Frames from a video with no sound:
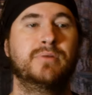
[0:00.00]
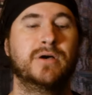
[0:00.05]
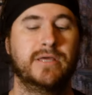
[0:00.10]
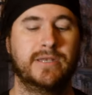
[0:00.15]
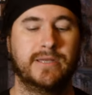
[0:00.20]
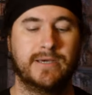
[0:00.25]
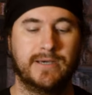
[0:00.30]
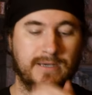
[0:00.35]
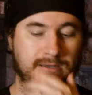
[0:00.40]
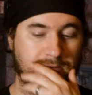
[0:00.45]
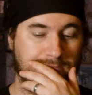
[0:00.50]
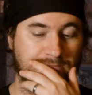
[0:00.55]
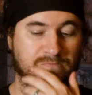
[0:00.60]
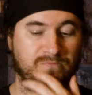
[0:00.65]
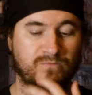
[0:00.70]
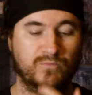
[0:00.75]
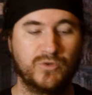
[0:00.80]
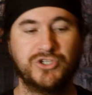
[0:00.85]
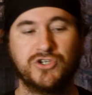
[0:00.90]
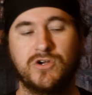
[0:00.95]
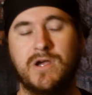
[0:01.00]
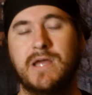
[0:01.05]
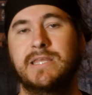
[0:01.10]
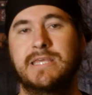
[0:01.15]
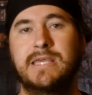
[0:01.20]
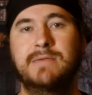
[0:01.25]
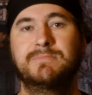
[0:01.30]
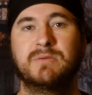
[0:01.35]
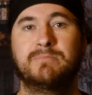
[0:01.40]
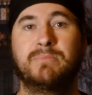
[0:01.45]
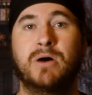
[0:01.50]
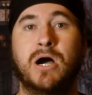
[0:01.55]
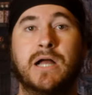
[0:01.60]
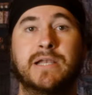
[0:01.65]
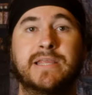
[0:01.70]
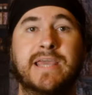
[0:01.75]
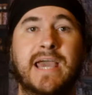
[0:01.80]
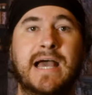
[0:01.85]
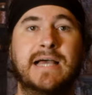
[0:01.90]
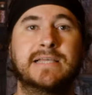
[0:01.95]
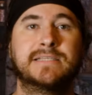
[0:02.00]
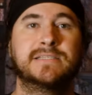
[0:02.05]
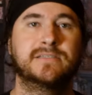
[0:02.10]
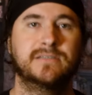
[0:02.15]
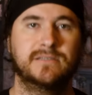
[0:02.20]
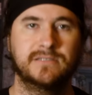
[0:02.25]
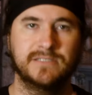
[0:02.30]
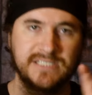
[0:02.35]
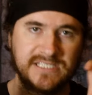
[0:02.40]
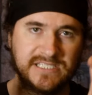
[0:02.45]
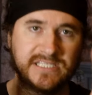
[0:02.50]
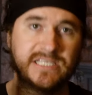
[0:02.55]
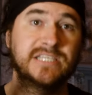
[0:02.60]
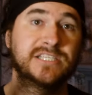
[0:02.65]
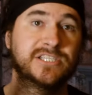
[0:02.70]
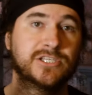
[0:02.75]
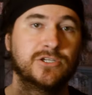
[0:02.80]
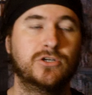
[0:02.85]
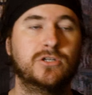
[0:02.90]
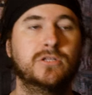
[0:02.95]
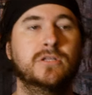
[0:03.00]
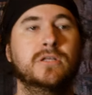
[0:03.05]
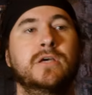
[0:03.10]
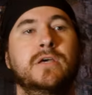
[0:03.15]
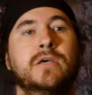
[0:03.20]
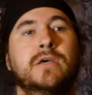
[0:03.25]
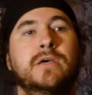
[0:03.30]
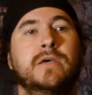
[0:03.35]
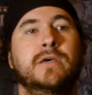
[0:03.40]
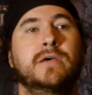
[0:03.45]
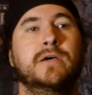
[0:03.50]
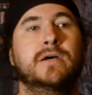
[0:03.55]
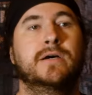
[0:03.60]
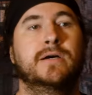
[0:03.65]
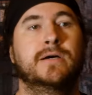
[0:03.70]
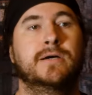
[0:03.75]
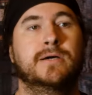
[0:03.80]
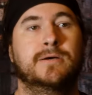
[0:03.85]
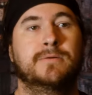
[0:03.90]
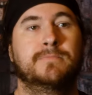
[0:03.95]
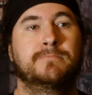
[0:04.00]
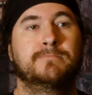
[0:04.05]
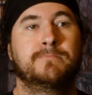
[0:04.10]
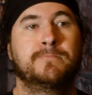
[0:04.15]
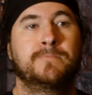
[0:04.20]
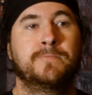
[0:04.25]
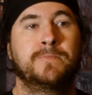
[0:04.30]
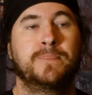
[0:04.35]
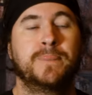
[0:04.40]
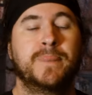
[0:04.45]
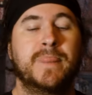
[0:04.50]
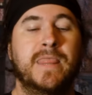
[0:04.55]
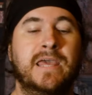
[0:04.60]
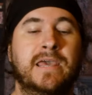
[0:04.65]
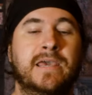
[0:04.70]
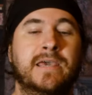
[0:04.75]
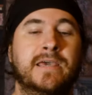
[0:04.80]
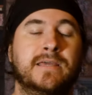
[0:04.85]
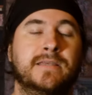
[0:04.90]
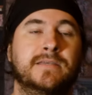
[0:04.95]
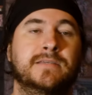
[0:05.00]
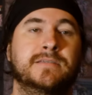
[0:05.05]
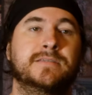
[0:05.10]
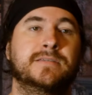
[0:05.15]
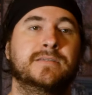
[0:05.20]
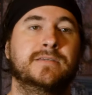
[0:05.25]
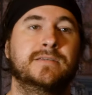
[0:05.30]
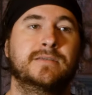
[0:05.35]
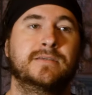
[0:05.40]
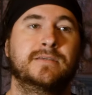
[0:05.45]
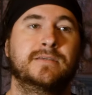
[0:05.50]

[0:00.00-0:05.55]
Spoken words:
but we try to keep the podcast seasonal, and